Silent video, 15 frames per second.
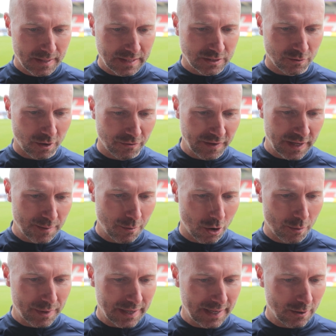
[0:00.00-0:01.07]
So I think it might
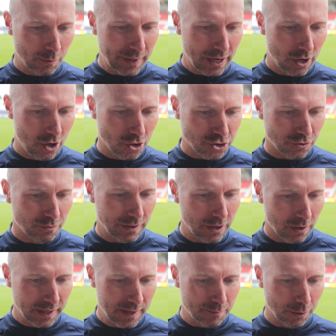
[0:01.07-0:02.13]
have been a little bit harsh if we
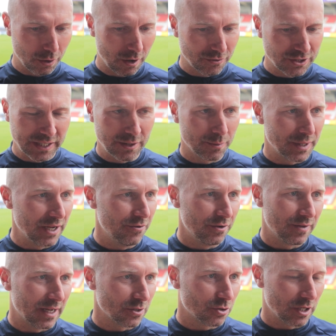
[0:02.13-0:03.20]
got it, but I've seen them
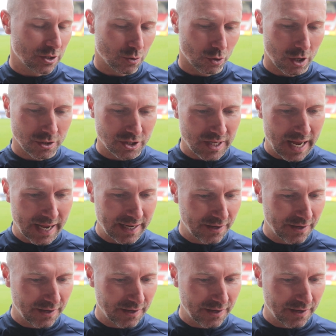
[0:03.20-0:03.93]
given, that's all I'd say.